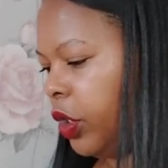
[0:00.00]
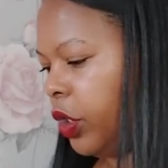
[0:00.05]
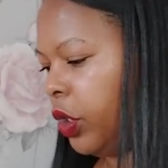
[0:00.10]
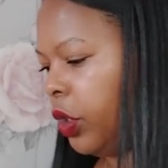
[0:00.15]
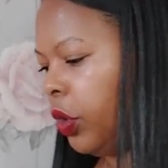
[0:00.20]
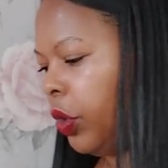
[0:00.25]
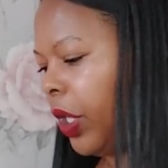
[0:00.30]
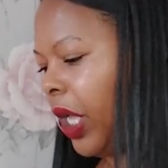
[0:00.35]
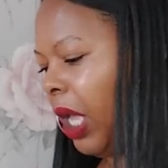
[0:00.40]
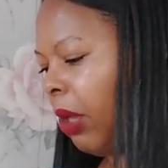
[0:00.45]

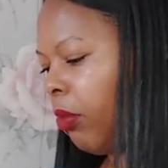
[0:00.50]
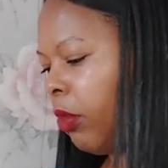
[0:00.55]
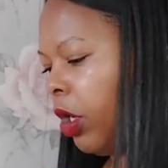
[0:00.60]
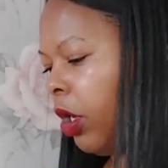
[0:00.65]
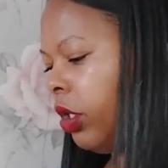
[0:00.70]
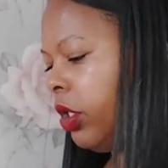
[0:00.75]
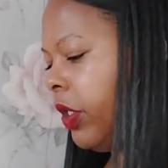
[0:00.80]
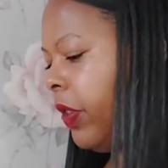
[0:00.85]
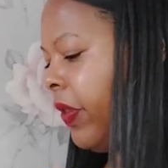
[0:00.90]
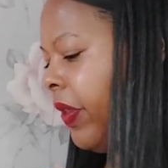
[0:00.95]
You came
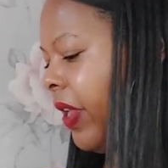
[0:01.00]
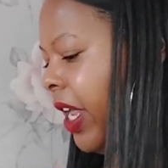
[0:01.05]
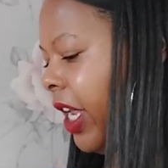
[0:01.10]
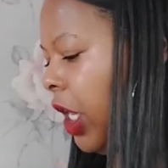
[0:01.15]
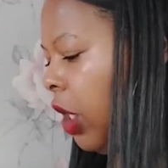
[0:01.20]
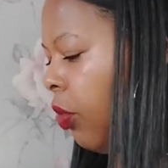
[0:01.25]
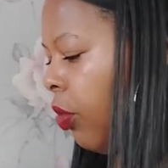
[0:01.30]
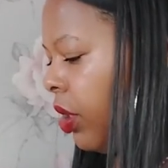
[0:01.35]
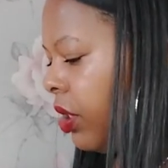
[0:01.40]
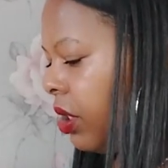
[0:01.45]
closer than
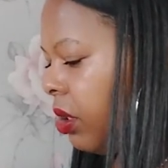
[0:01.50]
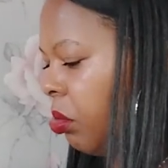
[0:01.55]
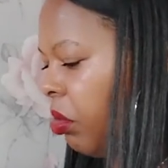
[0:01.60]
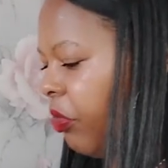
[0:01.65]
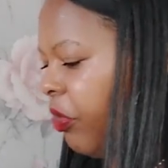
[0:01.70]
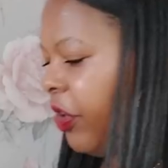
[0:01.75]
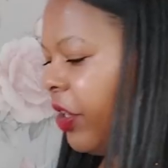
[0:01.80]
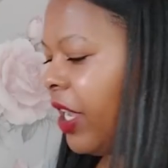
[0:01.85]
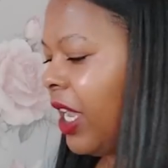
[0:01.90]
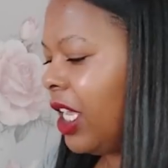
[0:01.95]
anyone. Some
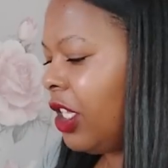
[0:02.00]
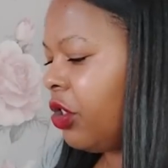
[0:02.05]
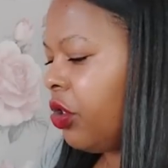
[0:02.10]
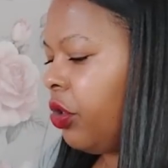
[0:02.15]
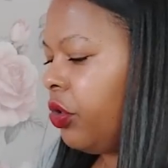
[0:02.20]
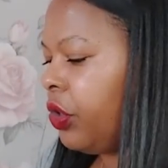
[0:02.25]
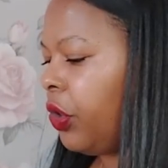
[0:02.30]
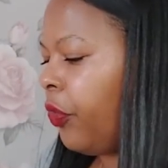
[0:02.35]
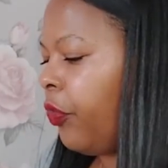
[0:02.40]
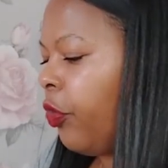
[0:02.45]
of you guys
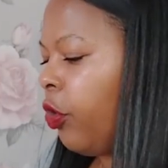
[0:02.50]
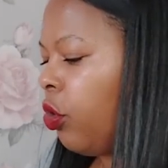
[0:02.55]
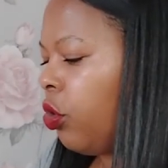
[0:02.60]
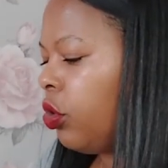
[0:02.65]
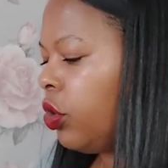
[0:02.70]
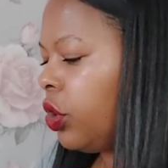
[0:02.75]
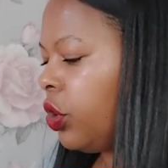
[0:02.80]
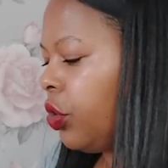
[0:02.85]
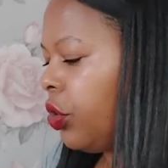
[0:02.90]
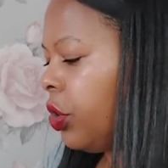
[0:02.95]
got
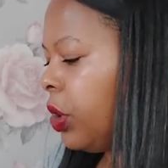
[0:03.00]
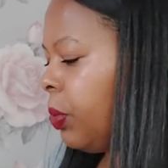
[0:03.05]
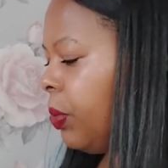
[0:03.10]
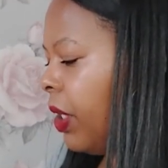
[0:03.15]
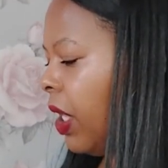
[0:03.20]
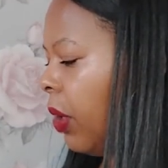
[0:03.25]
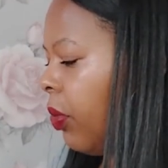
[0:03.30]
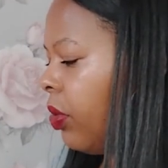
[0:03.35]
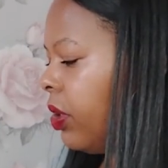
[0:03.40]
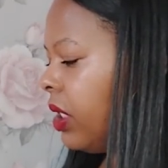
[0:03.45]
divorced, or you
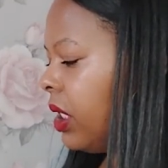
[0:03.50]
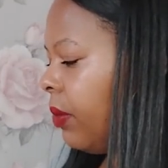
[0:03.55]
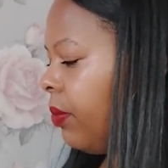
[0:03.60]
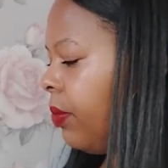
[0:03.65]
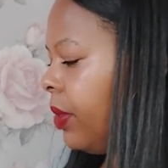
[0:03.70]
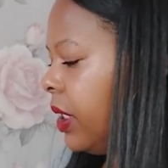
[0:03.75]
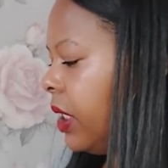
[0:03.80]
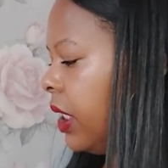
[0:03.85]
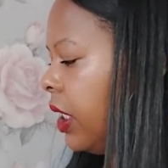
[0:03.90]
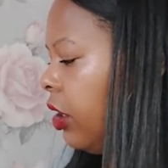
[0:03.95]
split up with
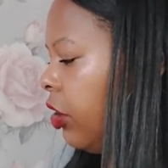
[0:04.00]
somebody.